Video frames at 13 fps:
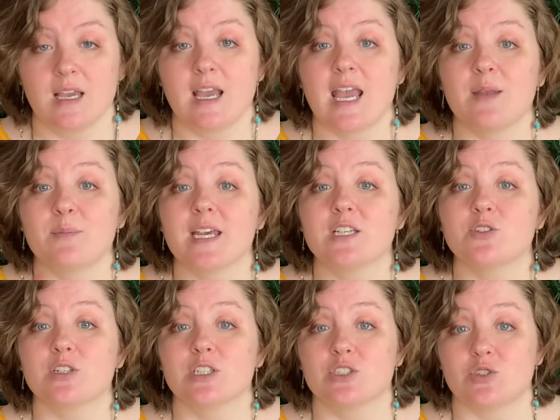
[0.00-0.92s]
And make
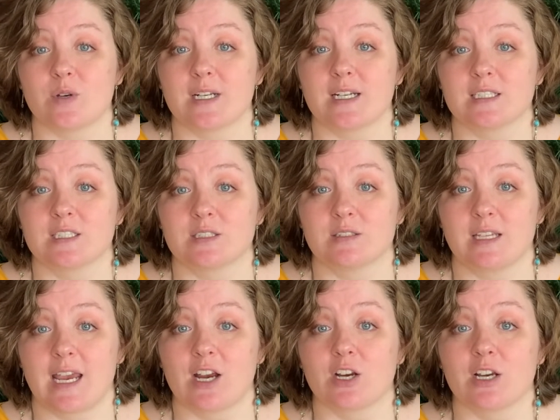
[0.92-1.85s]
sure to join a
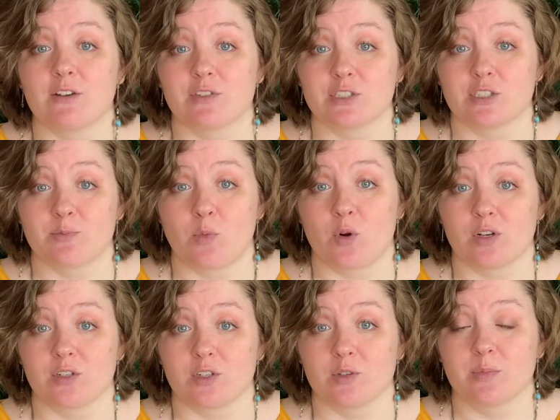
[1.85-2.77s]
caregiver
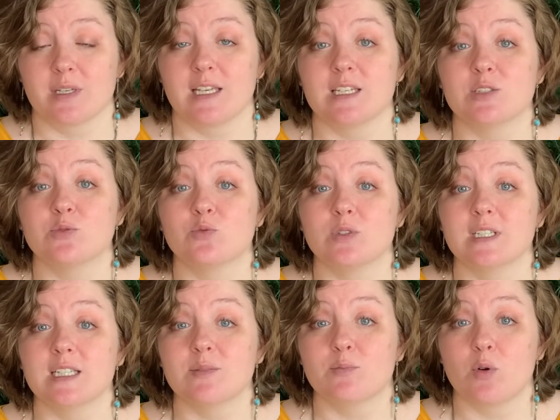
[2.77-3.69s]
support group. It is
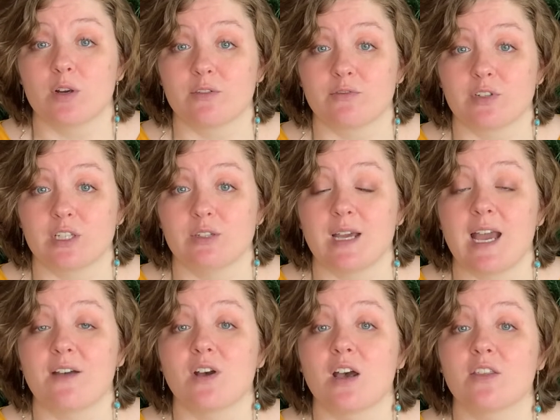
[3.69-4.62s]
really important for you to
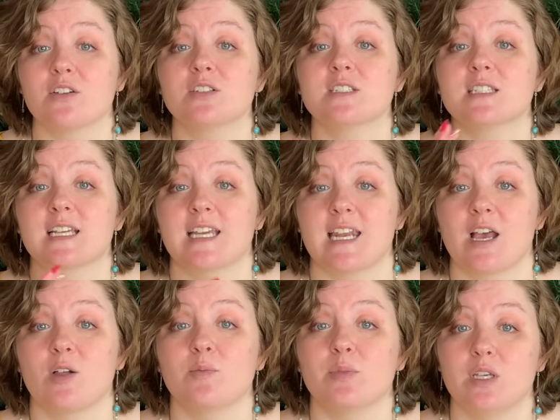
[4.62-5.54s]
have others that can
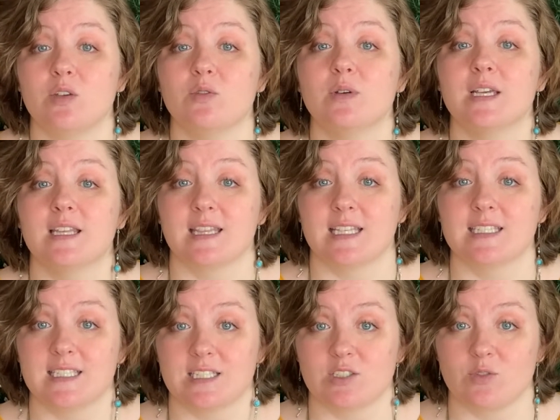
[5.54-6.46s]
help you in this
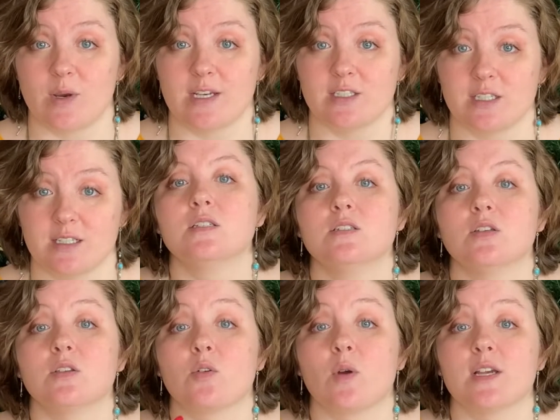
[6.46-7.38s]
situation. So
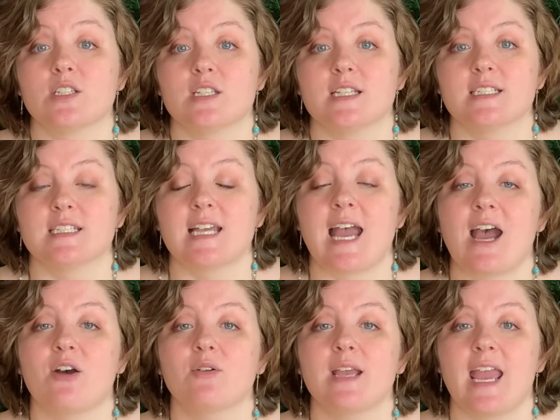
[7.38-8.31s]
the question is, is
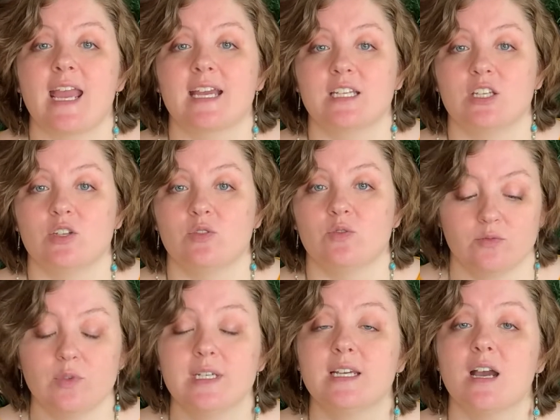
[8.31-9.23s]
how can you
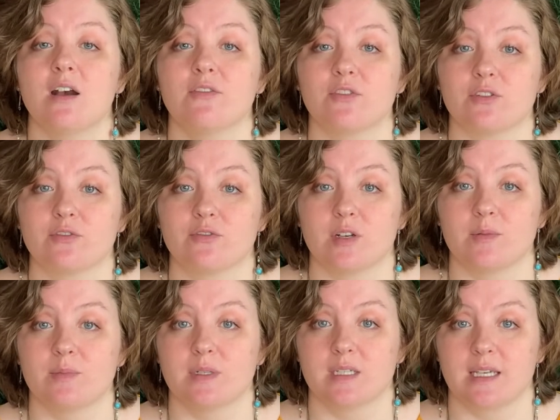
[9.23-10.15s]
recover
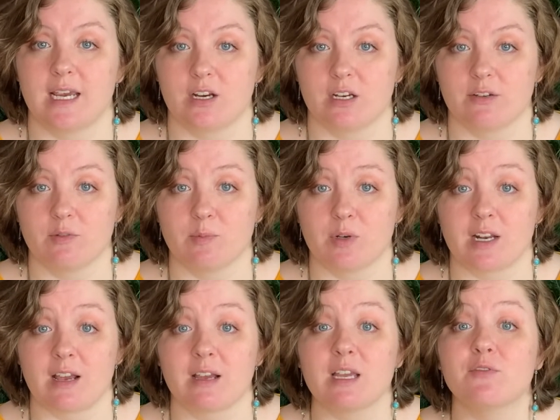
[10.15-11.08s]
from caregiver
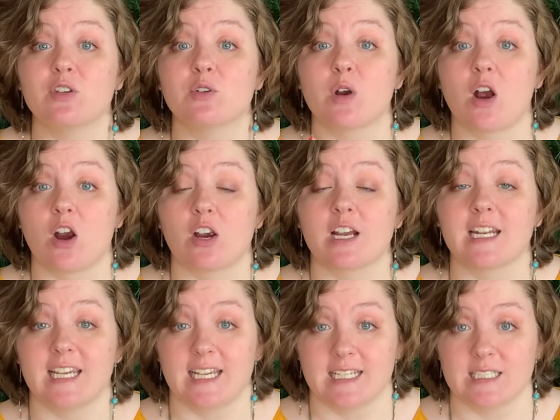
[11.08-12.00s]
burnout if you're
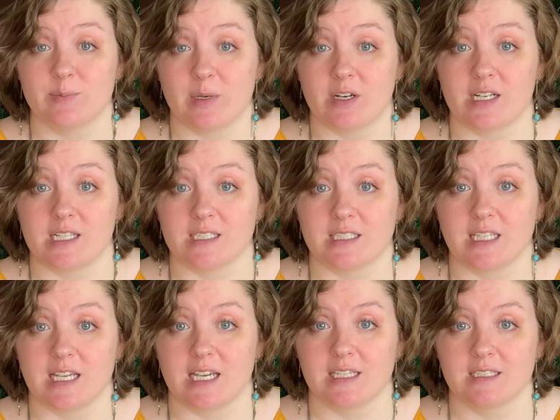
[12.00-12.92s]
already
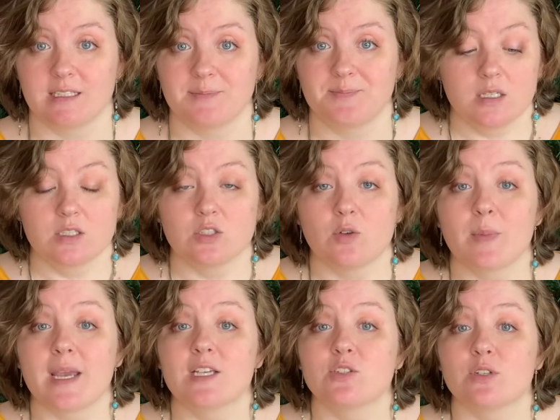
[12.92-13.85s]
experiencing it? So
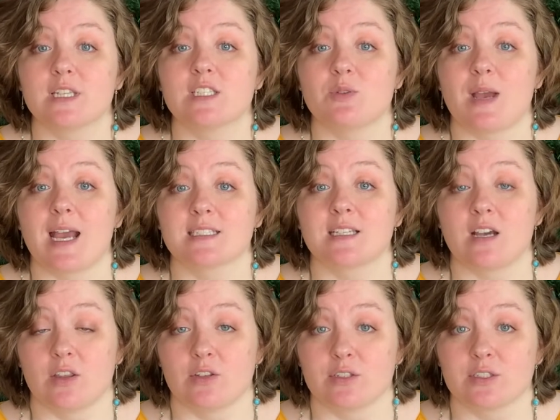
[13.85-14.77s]
make sure that you ask
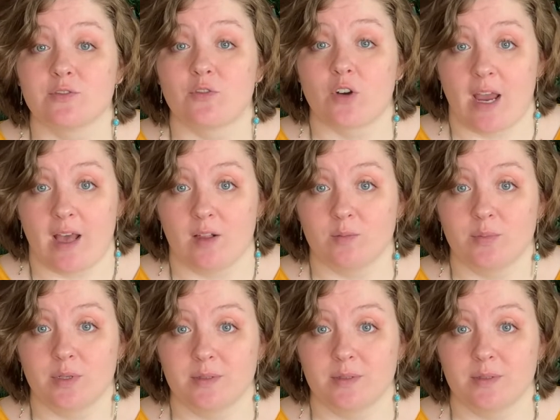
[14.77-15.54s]
others for help